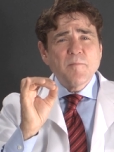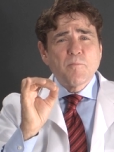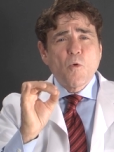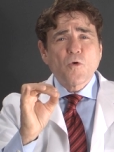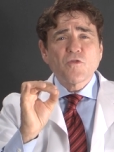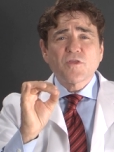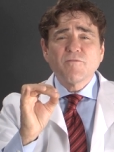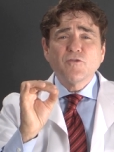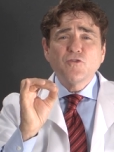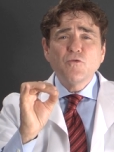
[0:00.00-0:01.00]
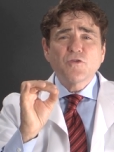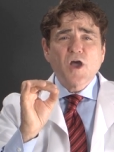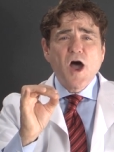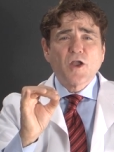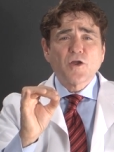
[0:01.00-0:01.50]
the importance of the tooth
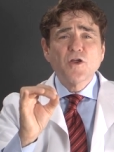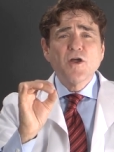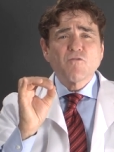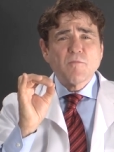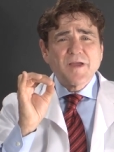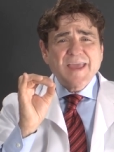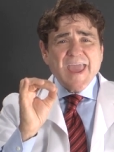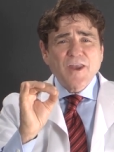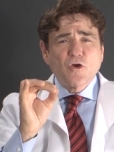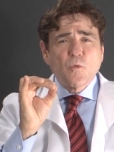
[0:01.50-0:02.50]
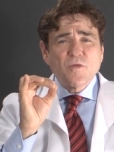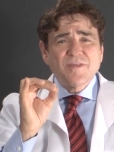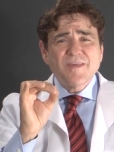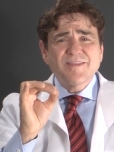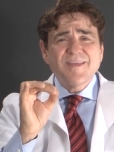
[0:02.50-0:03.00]
collar for mechanical
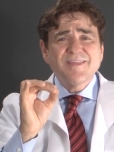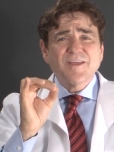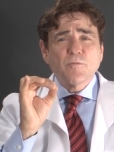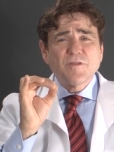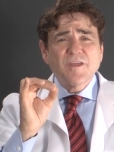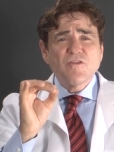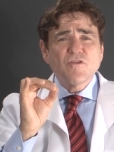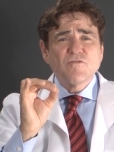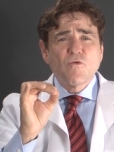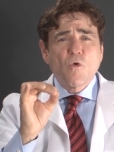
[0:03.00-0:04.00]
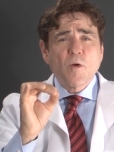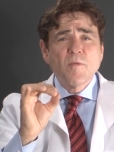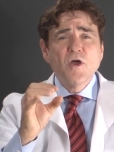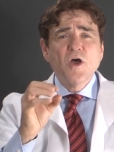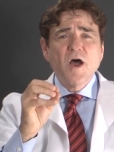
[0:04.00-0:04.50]
resistance and retention
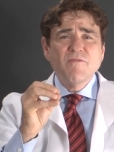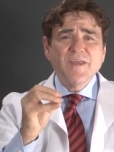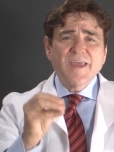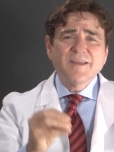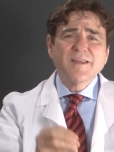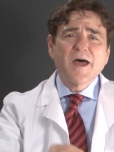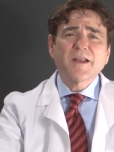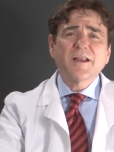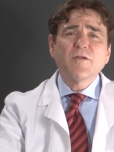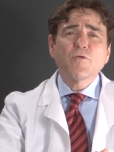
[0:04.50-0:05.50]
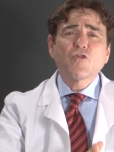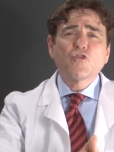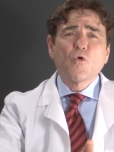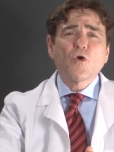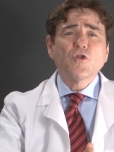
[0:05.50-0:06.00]
form of the endodontically
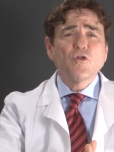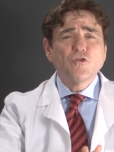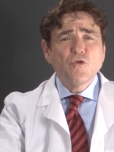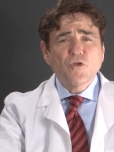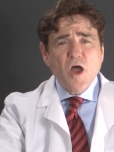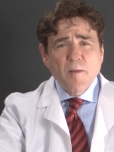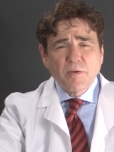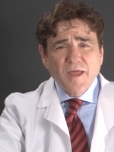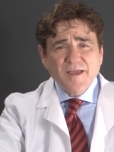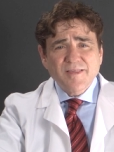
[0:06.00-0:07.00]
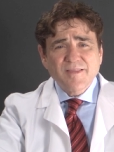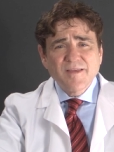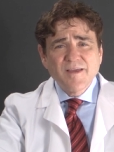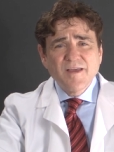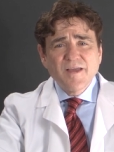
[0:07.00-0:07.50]
restored tooth complex.
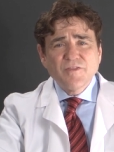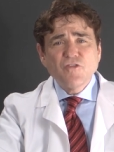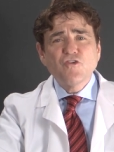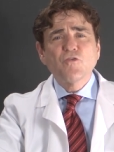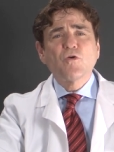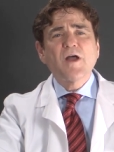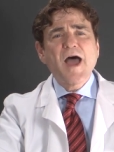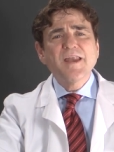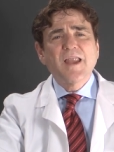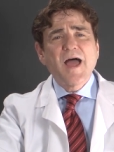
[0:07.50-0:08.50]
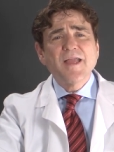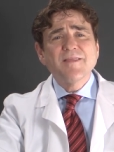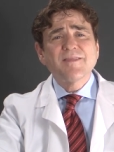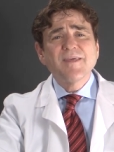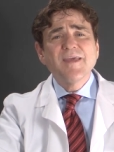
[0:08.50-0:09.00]
The general
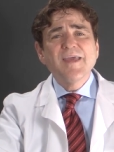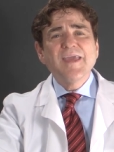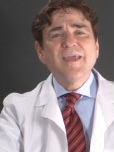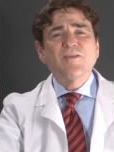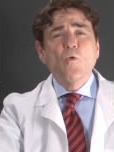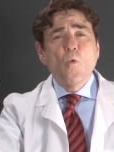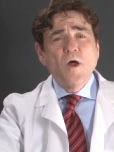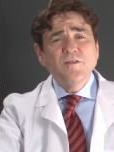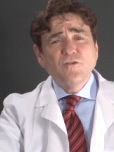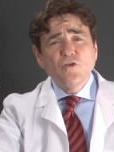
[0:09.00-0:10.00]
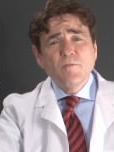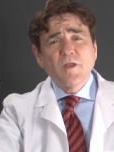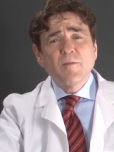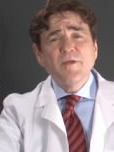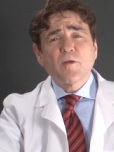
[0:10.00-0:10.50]
guidelines is a one to two
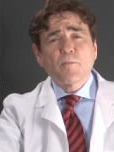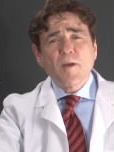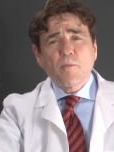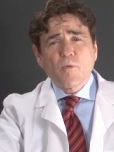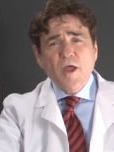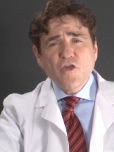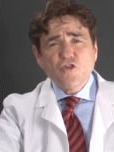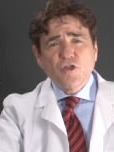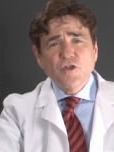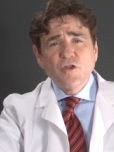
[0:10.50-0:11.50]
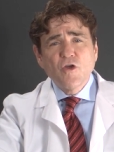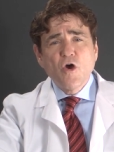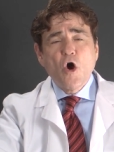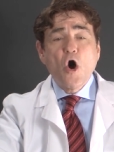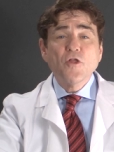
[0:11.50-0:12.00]
millimeter preparation
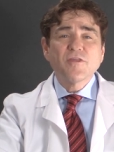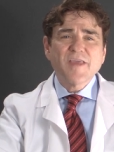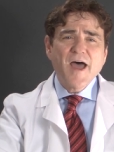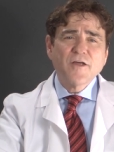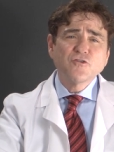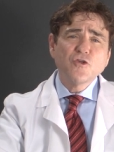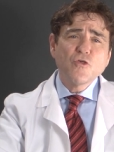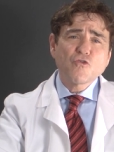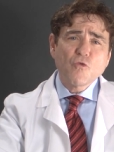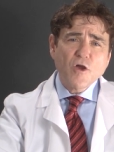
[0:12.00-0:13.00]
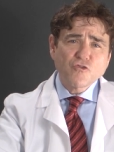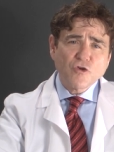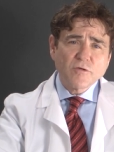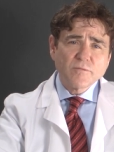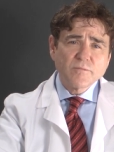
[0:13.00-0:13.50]
on sound tooth
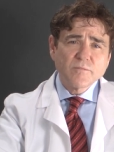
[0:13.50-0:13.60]
structure.